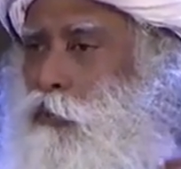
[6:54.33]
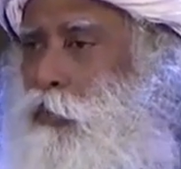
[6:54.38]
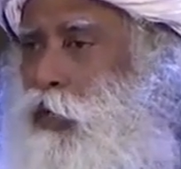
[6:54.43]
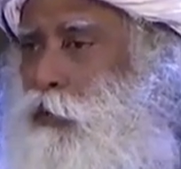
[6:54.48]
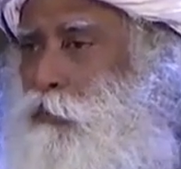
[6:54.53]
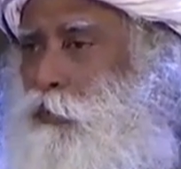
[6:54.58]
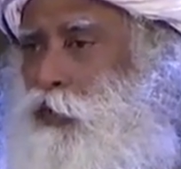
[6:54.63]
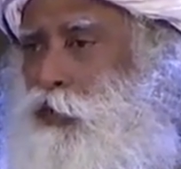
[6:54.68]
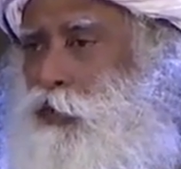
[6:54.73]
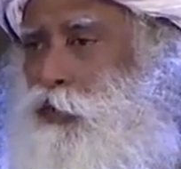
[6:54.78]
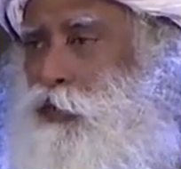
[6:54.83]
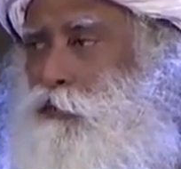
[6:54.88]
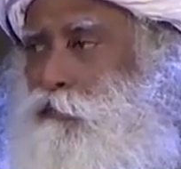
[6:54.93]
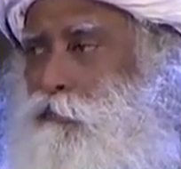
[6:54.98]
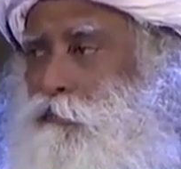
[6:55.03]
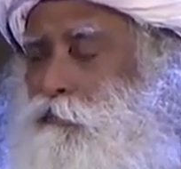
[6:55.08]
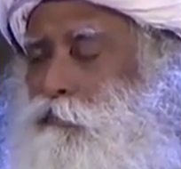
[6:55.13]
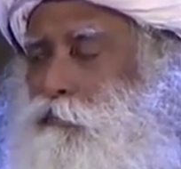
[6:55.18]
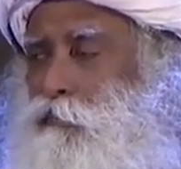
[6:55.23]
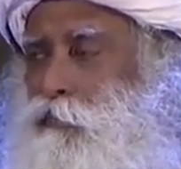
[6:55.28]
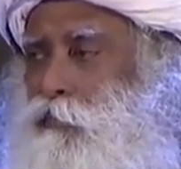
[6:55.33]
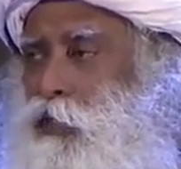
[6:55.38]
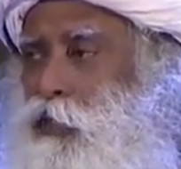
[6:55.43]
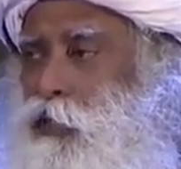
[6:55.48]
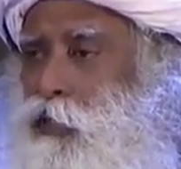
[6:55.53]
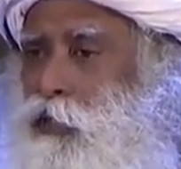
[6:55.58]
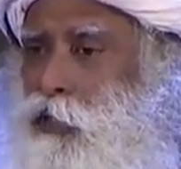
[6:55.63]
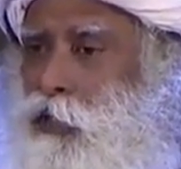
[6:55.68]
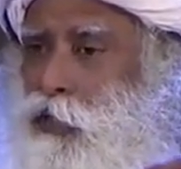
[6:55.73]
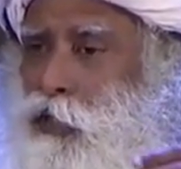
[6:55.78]
memory.
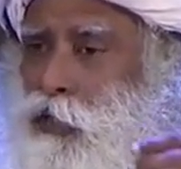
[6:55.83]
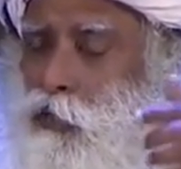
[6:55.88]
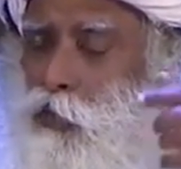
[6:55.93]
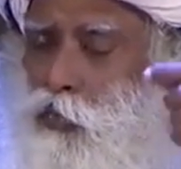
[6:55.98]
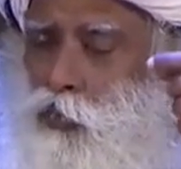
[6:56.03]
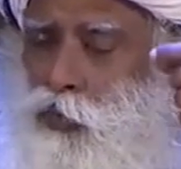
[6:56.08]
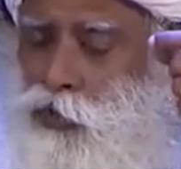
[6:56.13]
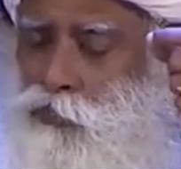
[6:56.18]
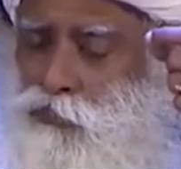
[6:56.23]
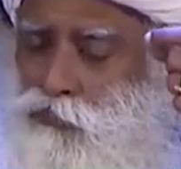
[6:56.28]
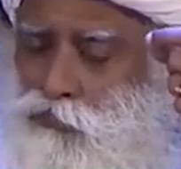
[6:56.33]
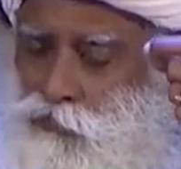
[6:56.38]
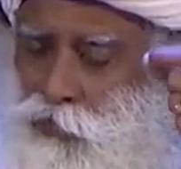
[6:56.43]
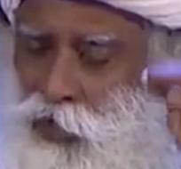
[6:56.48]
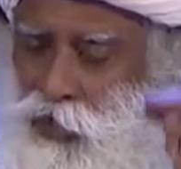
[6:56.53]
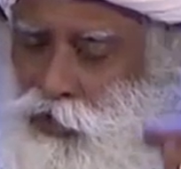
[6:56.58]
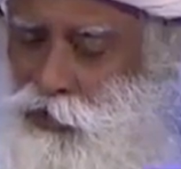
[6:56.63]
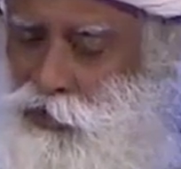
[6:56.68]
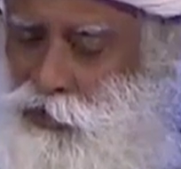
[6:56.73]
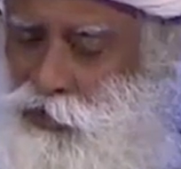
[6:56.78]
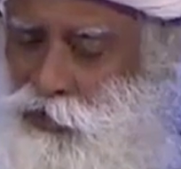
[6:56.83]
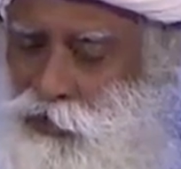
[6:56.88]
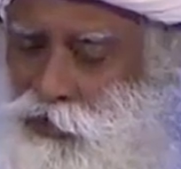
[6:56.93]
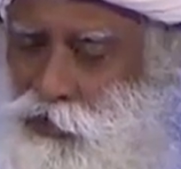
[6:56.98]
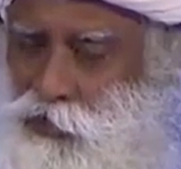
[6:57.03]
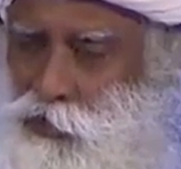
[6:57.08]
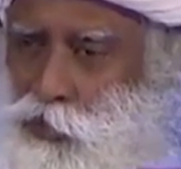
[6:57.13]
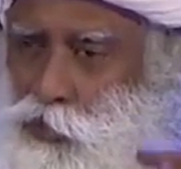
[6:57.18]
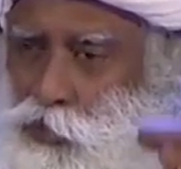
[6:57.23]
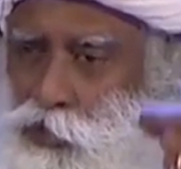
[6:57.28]
If once
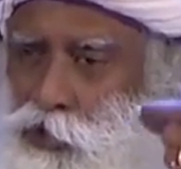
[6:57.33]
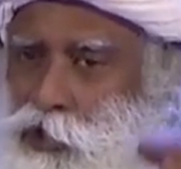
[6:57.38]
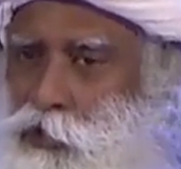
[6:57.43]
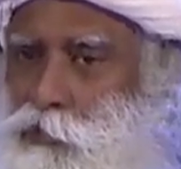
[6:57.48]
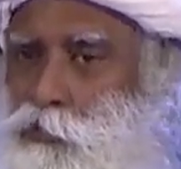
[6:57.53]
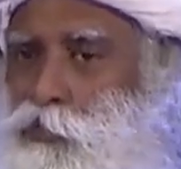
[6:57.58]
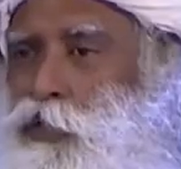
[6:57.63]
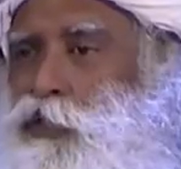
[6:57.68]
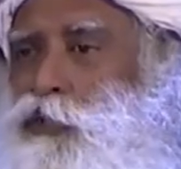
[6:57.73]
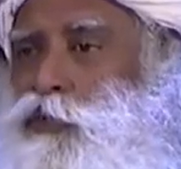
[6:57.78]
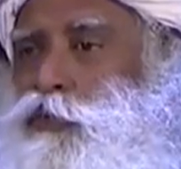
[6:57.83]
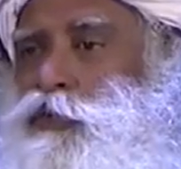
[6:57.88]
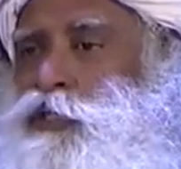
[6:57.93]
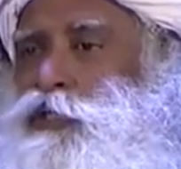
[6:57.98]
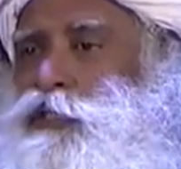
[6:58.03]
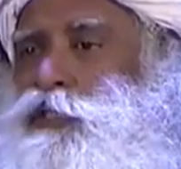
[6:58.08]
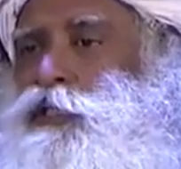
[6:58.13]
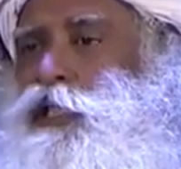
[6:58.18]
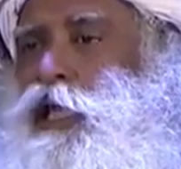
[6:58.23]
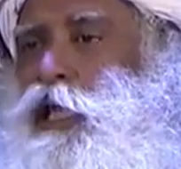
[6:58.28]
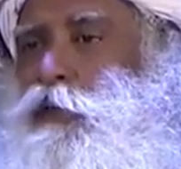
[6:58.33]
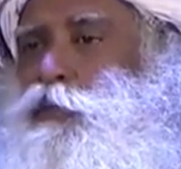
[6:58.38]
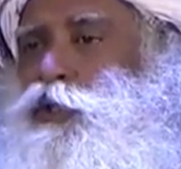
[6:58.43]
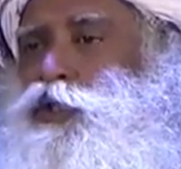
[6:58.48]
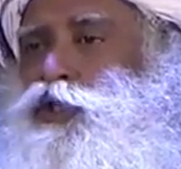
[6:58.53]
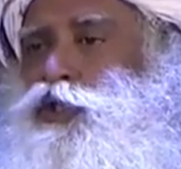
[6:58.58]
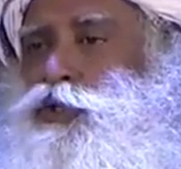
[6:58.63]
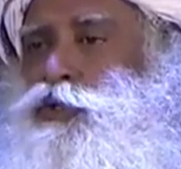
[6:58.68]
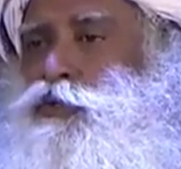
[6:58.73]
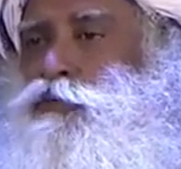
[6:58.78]
you dip into this
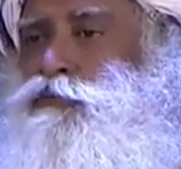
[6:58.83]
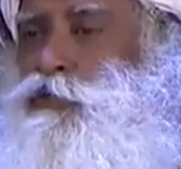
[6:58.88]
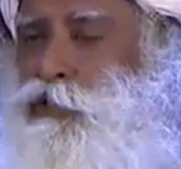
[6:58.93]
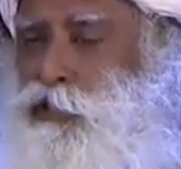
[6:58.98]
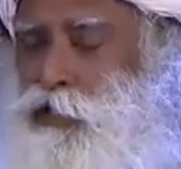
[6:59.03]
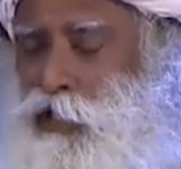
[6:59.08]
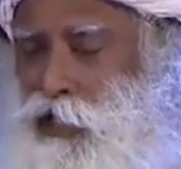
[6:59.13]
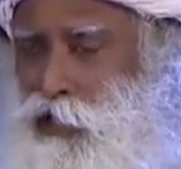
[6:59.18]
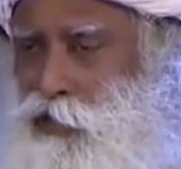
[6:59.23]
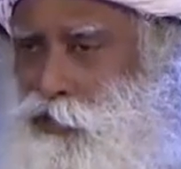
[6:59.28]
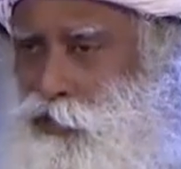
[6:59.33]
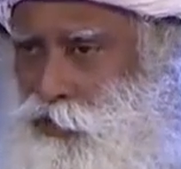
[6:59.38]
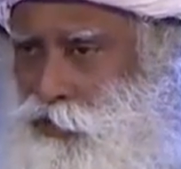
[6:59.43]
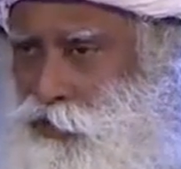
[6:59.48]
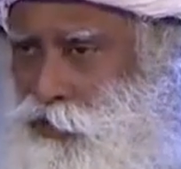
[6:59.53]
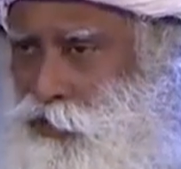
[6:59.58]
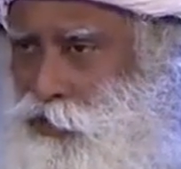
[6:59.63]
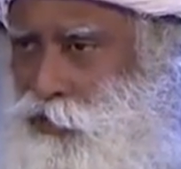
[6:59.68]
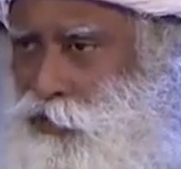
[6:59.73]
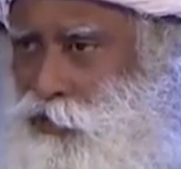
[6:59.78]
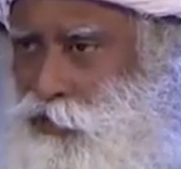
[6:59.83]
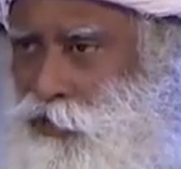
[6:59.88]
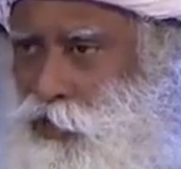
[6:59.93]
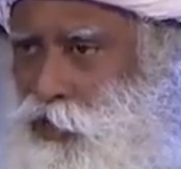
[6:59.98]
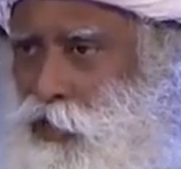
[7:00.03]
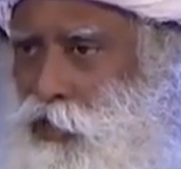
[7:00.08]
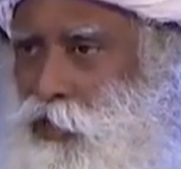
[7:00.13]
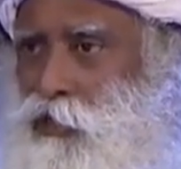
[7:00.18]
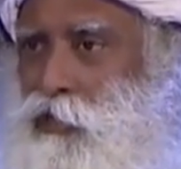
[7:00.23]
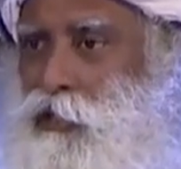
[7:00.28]
dimension of intelligence,
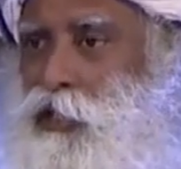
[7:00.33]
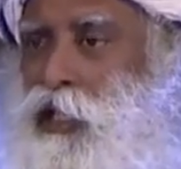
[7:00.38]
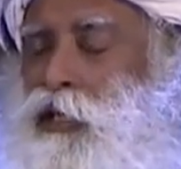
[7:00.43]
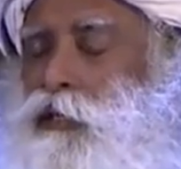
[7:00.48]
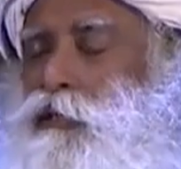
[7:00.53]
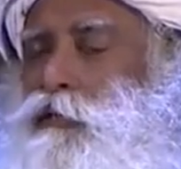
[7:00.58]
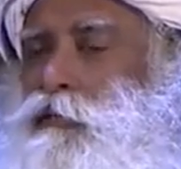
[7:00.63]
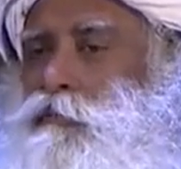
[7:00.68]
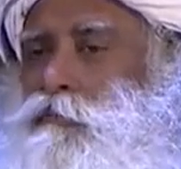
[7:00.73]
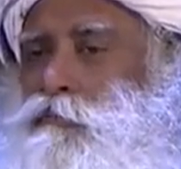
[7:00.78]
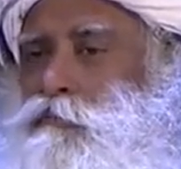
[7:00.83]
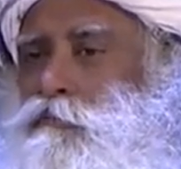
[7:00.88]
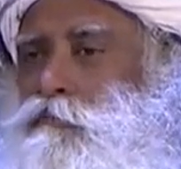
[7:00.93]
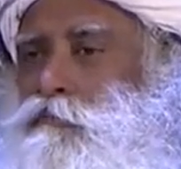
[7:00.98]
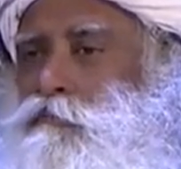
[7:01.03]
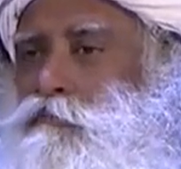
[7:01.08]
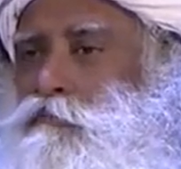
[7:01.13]
then